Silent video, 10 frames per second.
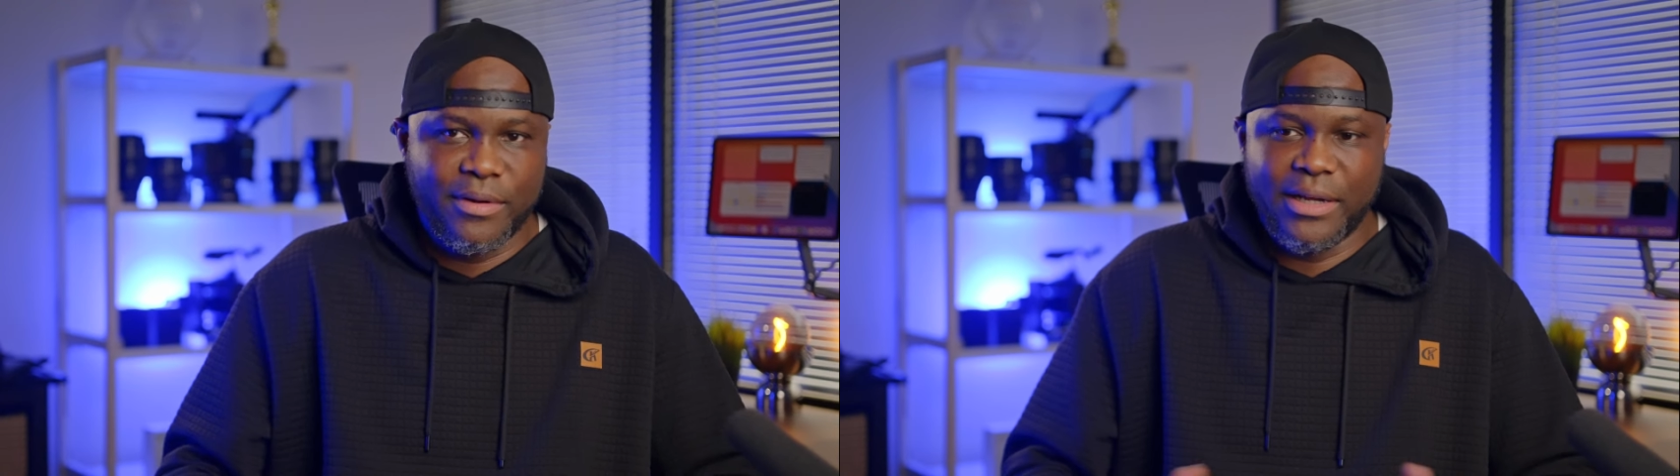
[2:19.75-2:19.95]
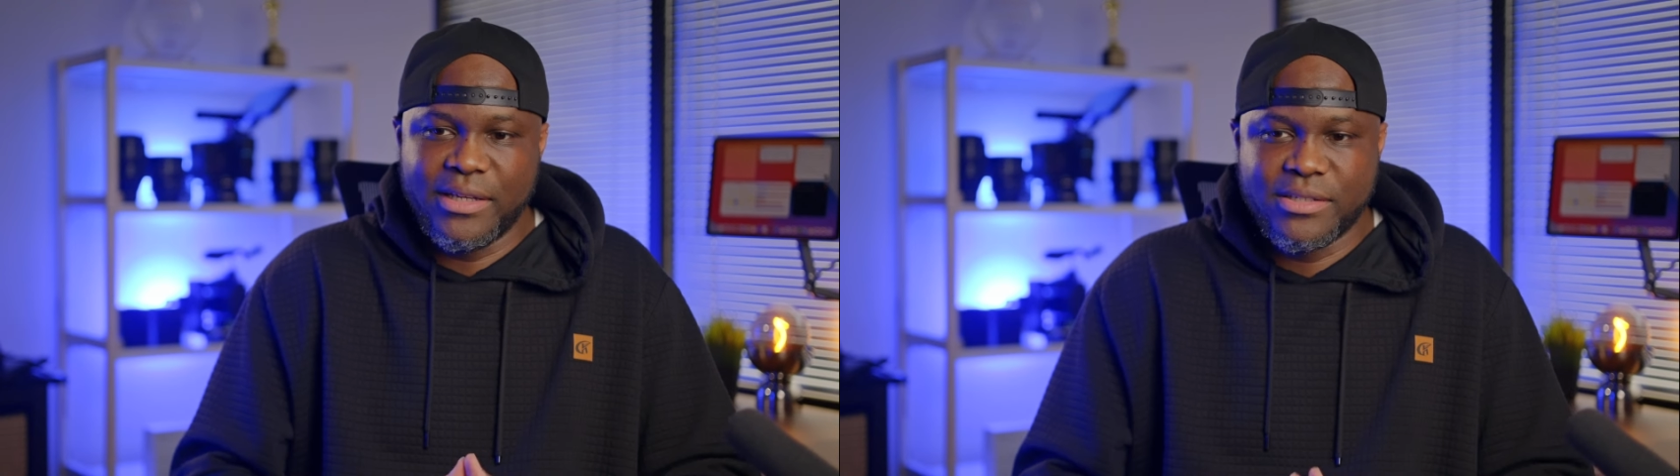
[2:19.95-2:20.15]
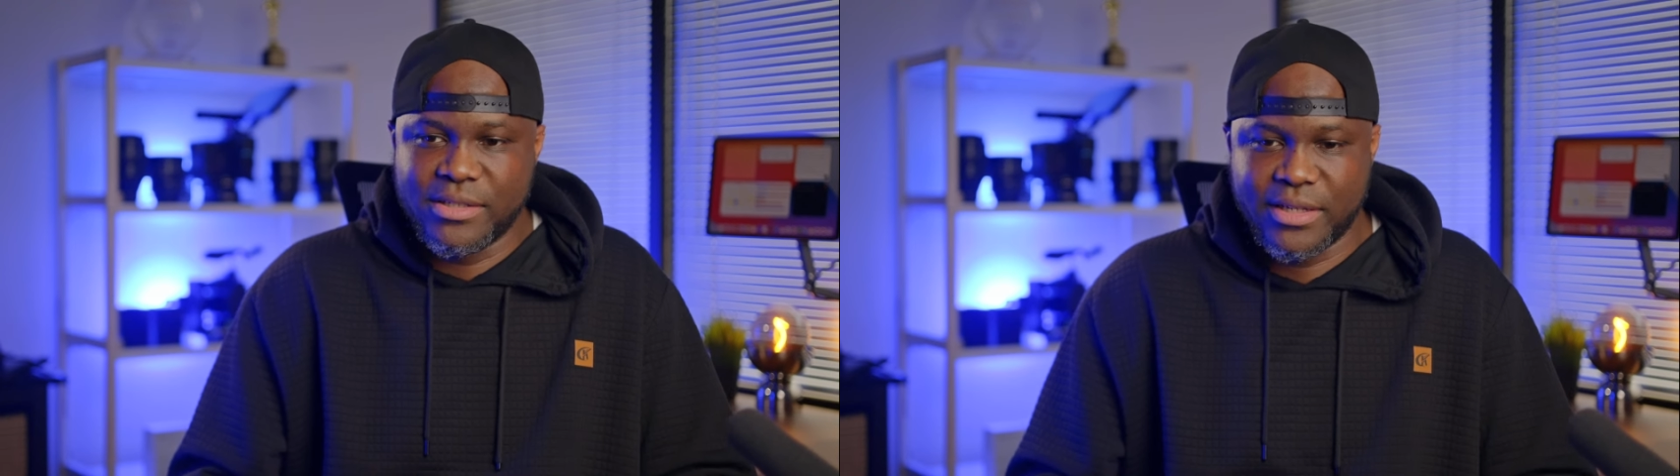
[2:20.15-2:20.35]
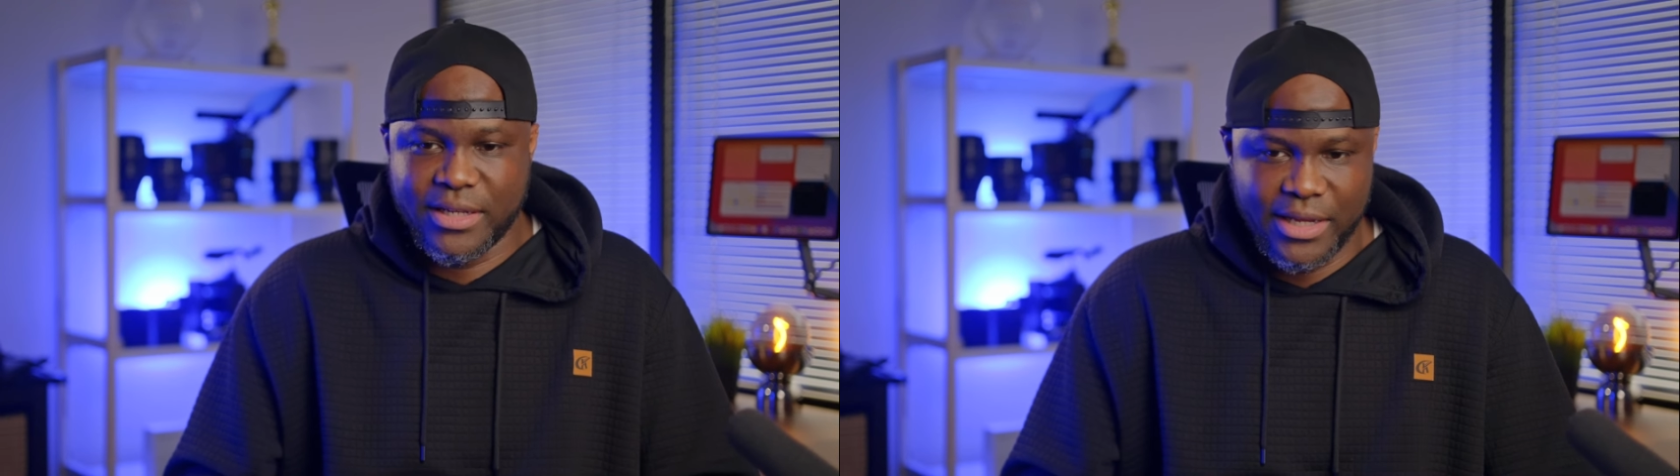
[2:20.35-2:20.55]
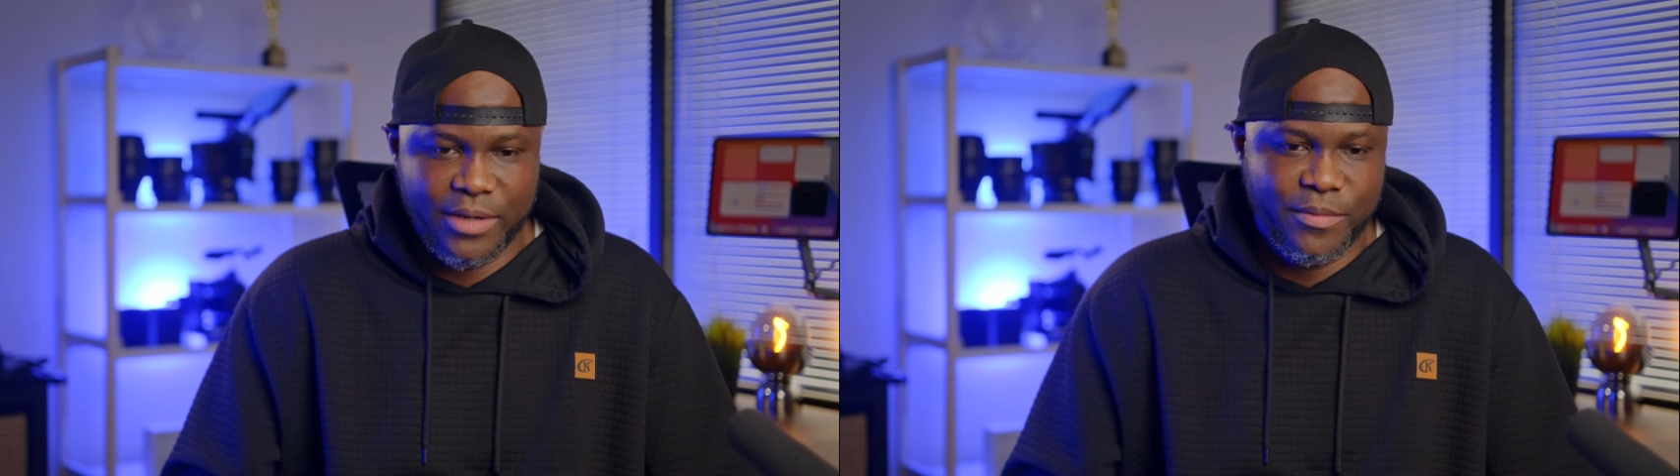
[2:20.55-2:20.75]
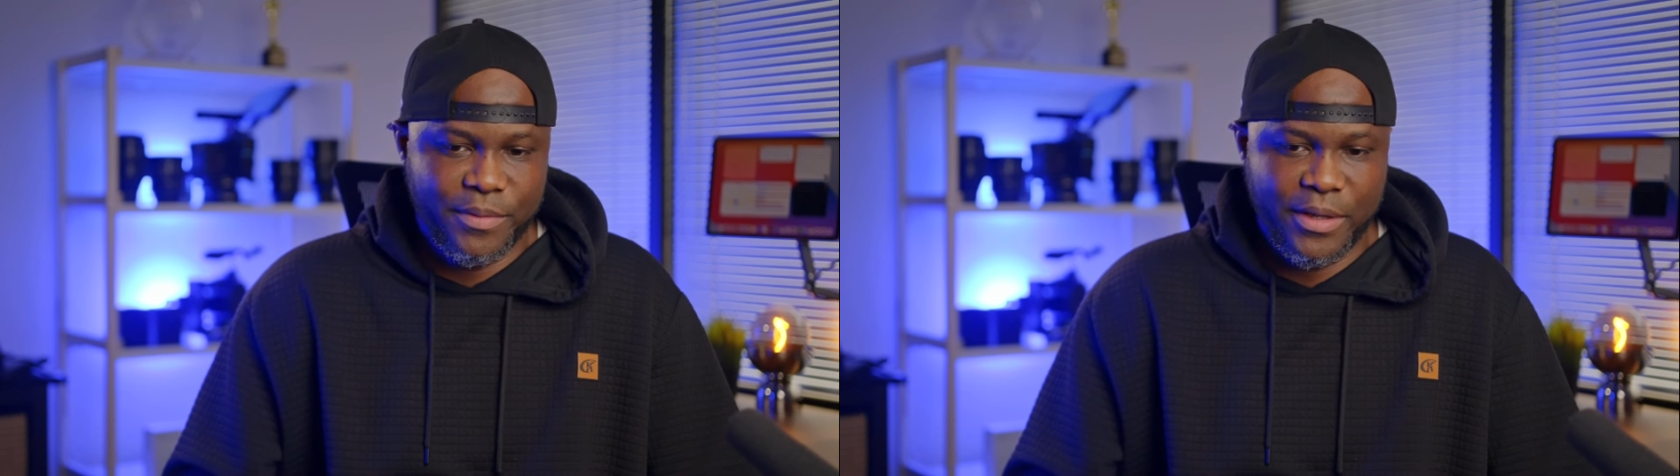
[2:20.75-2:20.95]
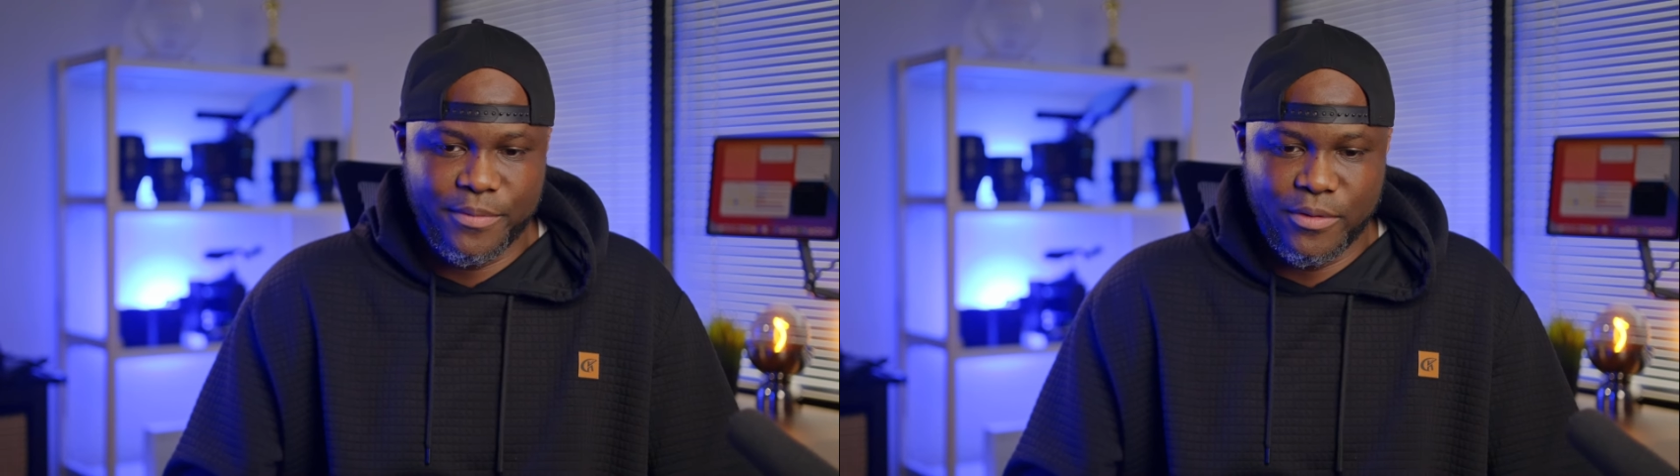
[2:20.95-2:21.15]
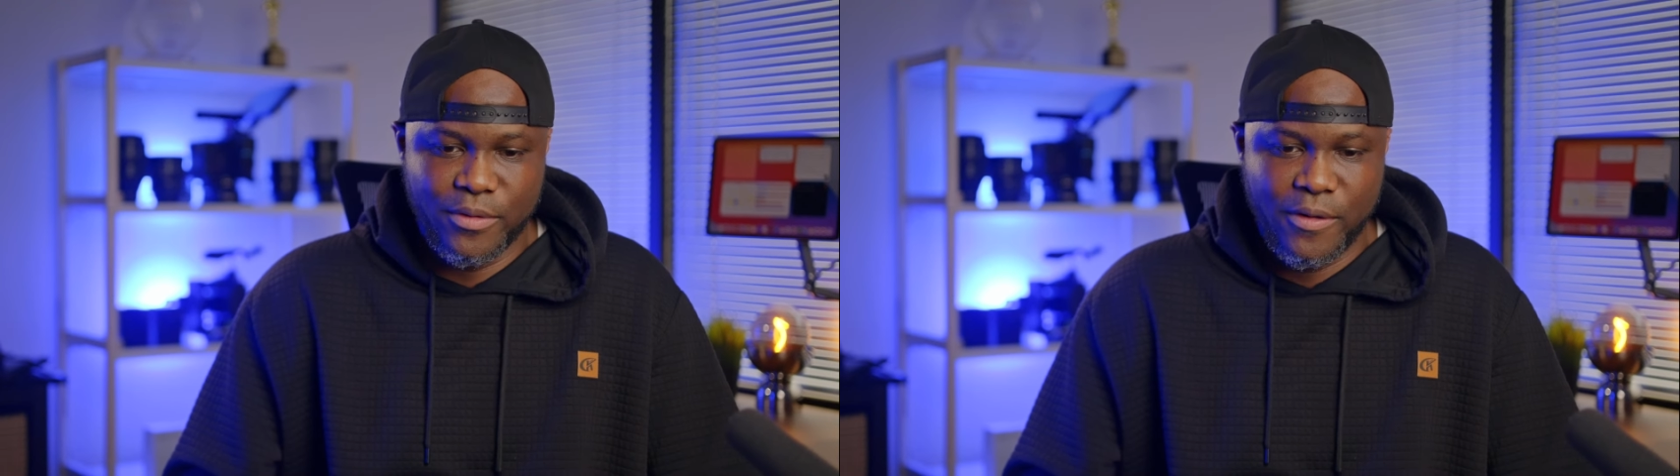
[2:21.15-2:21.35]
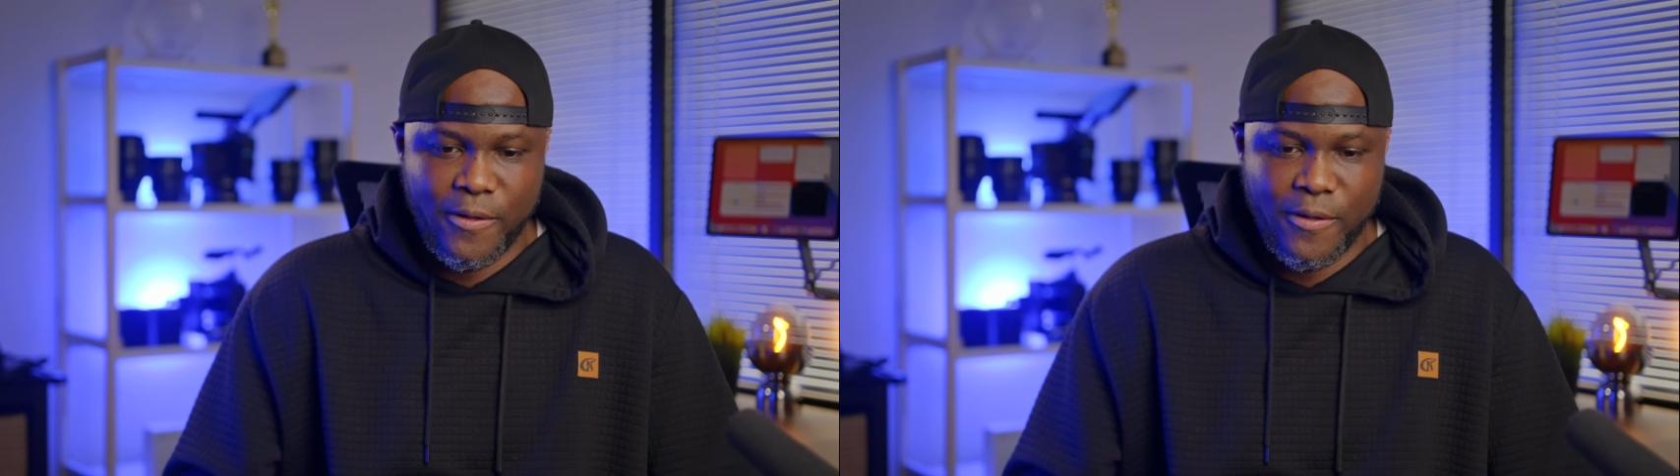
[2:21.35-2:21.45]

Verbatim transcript: I need to connect with people.